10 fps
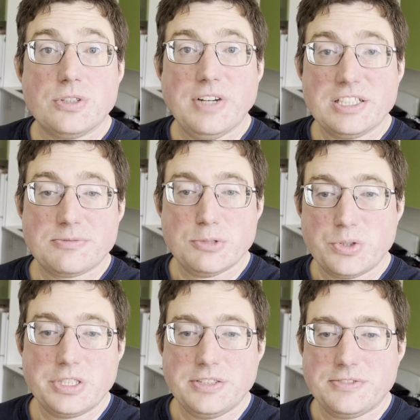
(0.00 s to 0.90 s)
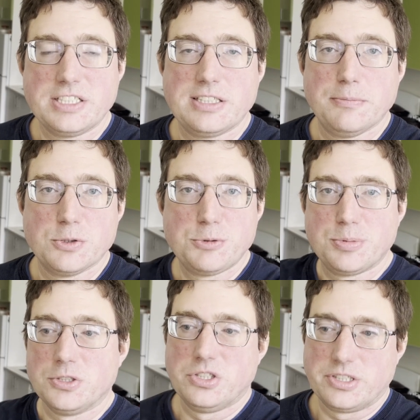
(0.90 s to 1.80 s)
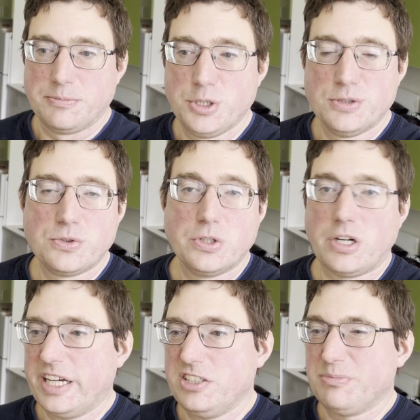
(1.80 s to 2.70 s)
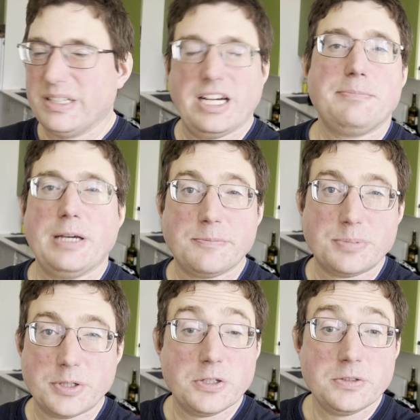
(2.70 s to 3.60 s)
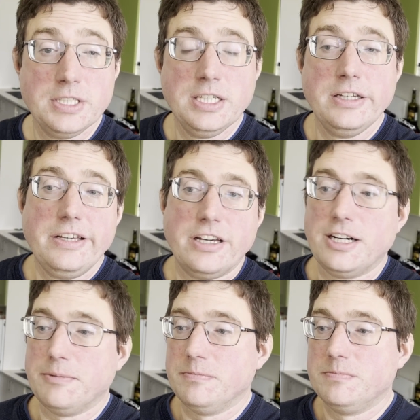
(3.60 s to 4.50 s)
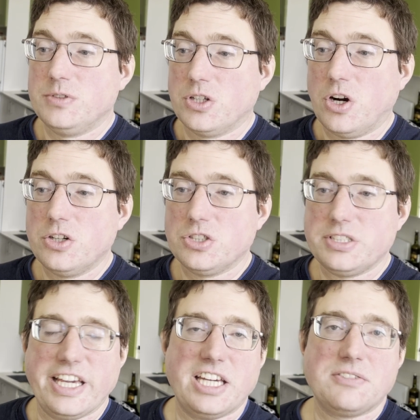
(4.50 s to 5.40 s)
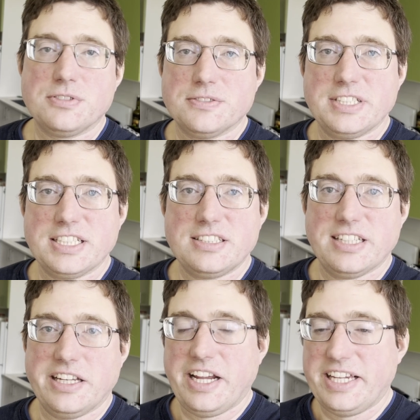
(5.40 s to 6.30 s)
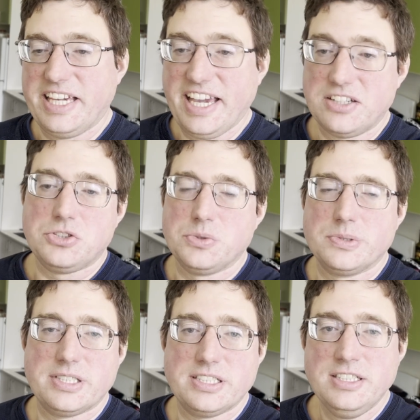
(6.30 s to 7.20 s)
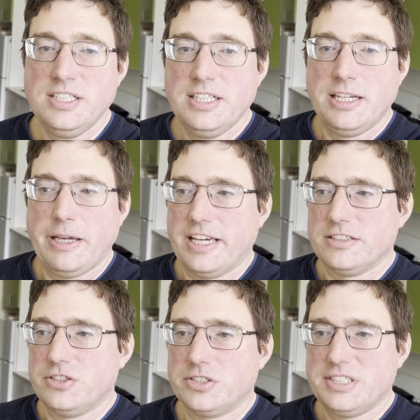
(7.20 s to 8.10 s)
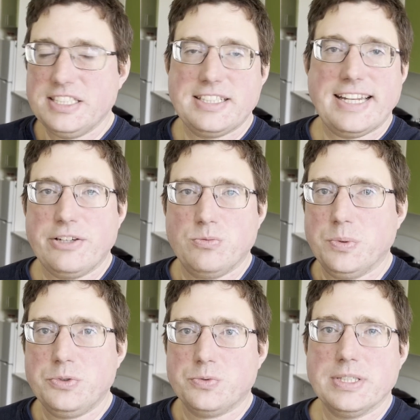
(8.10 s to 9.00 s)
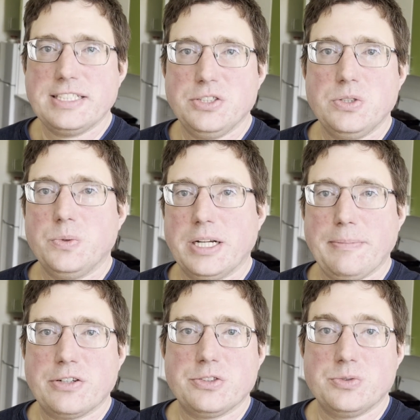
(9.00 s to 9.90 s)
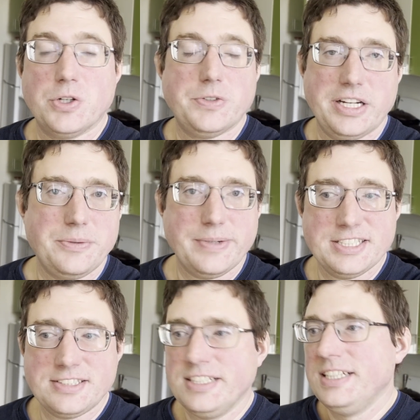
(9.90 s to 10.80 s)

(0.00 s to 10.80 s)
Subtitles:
the vast majority of things that most people use a computer for, I use my iPad Pro. There are just a handful of things that I can't do with it, and there's things that I wouldn't really do when I'm out on the road anyways,